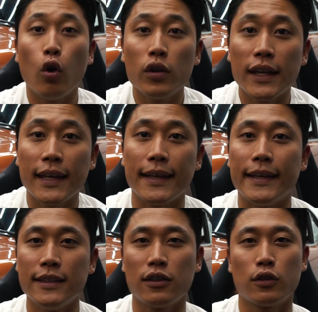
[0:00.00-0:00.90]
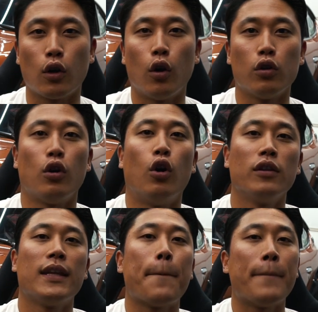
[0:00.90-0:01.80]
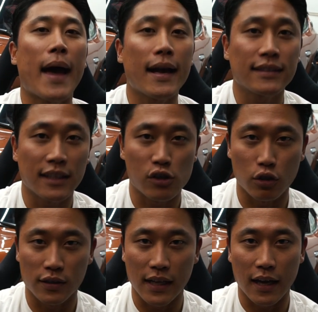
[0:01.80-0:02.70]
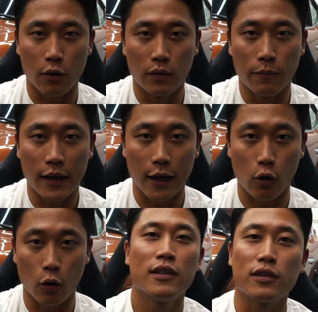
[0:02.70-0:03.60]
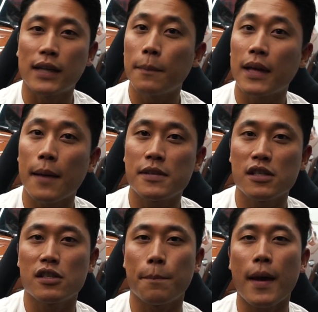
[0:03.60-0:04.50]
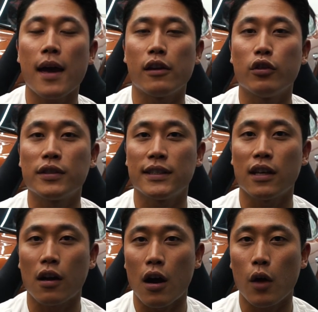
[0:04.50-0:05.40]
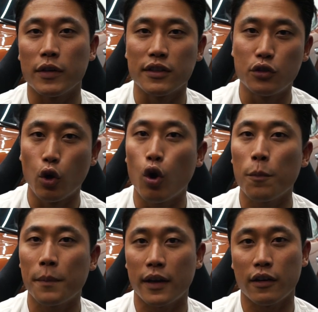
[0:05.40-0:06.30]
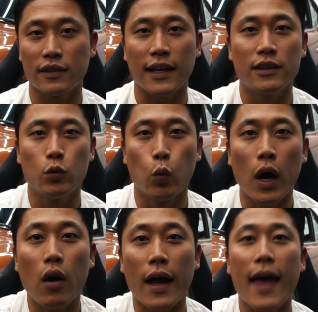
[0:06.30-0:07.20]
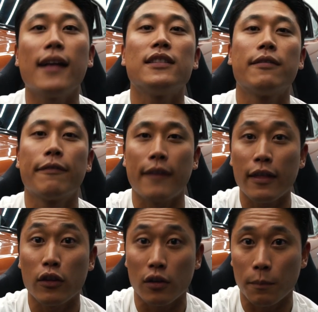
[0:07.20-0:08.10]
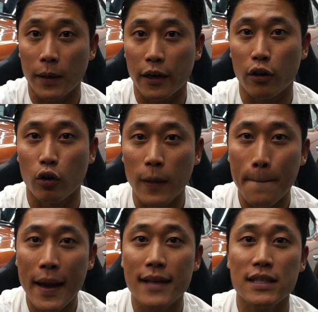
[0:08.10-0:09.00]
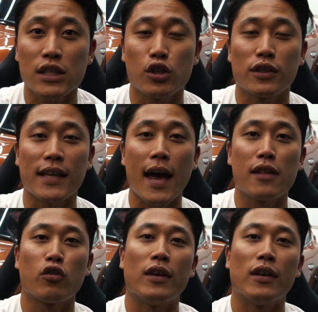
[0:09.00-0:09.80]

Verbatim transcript: only installed on the passenger side of the vehicle. So sometimes in Japan, you'll see a car with door mirrors as well as fender mirror on the passenger side to